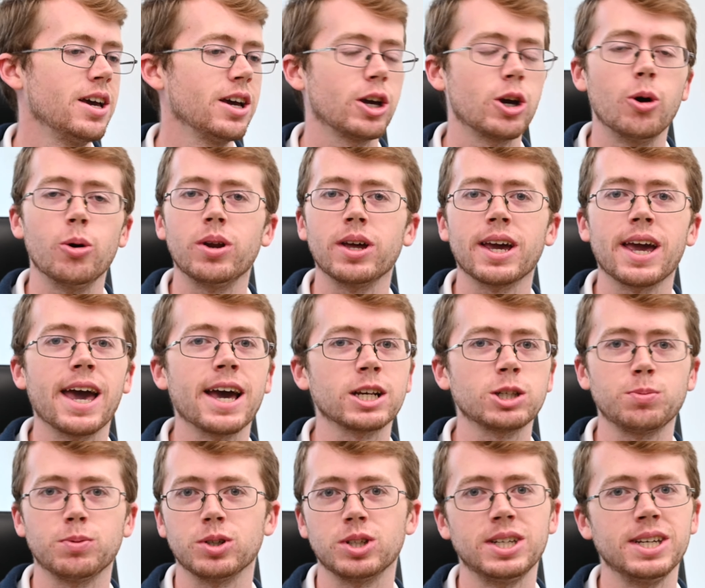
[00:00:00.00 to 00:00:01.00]
coding
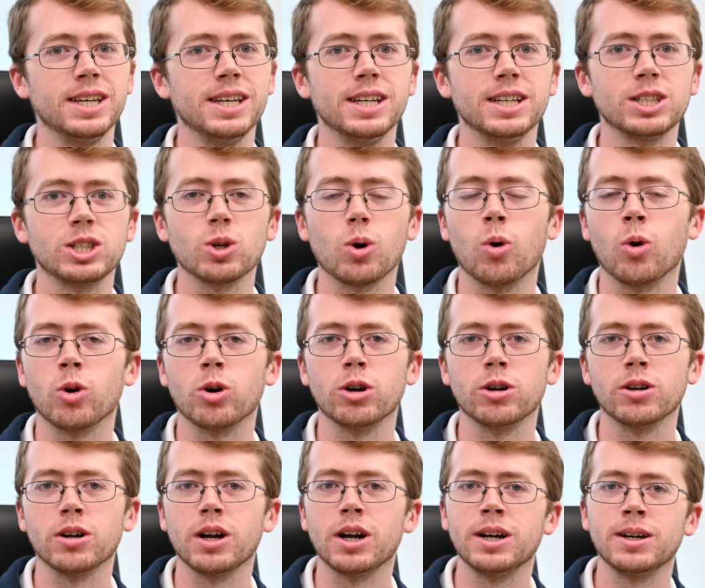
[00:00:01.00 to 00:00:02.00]
expertise
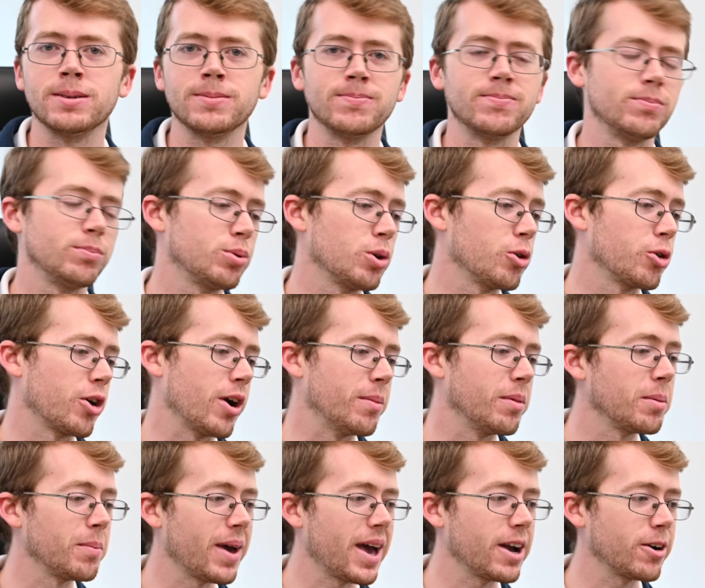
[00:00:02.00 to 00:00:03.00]
or
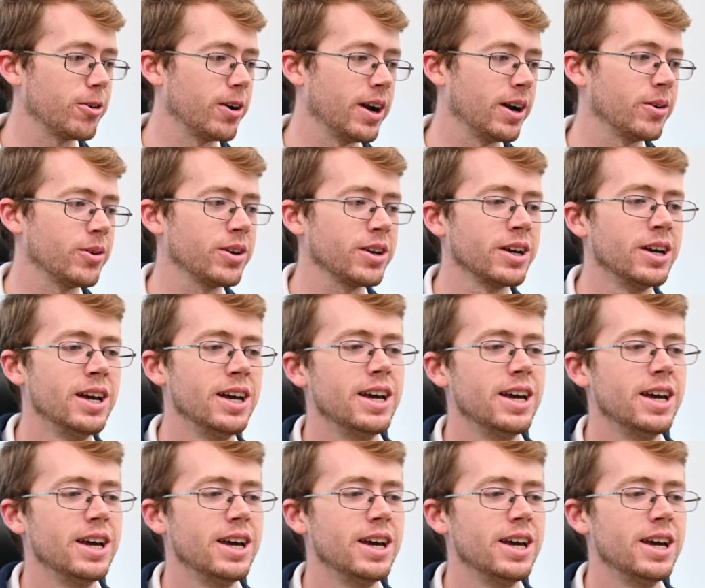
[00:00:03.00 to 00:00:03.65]
programming background.